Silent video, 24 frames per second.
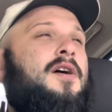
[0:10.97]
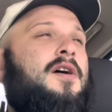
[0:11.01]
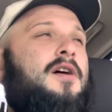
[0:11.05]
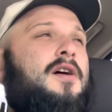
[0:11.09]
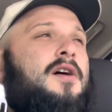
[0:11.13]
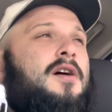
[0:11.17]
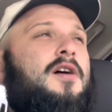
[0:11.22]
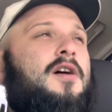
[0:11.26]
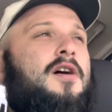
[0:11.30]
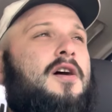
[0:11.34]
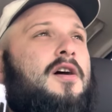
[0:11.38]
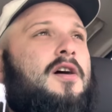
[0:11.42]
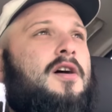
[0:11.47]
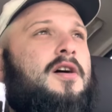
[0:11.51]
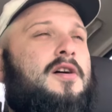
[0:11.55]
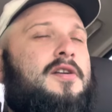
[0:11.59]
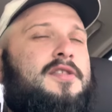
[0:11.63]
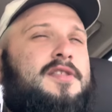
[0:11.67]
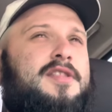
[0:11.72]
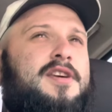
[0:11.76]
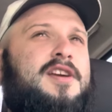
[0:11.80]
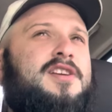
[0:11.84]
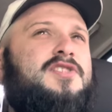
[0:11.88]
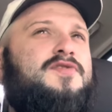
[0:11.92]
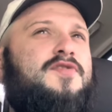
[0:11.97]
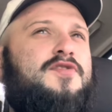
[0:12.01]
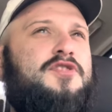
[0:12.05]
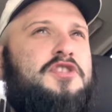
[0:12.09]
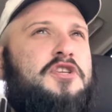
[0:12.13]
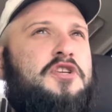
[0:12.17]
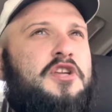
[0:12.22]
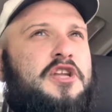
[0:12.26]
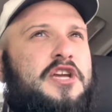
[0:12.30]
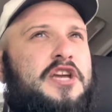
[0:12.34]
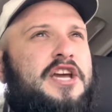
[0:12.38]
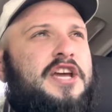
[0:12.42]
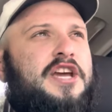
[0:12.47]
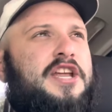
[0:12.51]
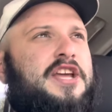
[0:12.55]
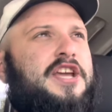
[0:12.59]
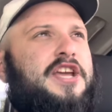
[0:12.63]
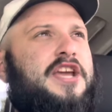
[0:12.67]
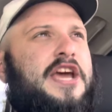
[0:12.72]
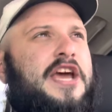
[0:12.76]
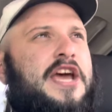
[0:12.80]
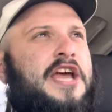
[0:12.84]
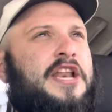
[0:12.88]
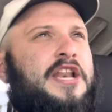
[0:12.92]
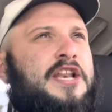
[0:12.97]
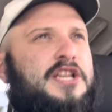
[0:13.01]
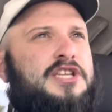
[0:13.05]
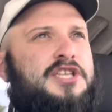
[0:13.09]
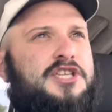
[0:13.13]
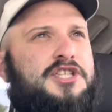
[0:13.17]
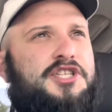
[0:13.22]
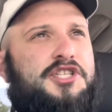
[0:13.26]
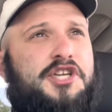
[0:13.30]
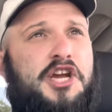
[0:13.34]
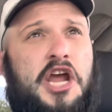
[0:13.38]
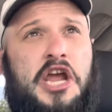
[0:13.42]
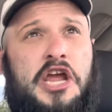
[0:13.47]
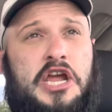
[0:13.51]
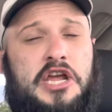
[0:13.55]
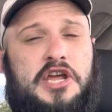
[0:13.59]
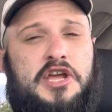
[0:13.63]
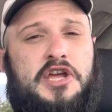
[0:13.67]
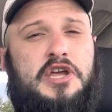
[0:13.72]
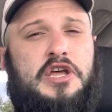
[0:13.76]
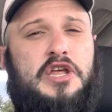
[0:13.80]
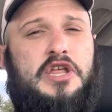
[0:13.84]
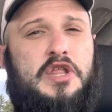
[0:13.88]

Oh, thanks for tuning in again to Jake,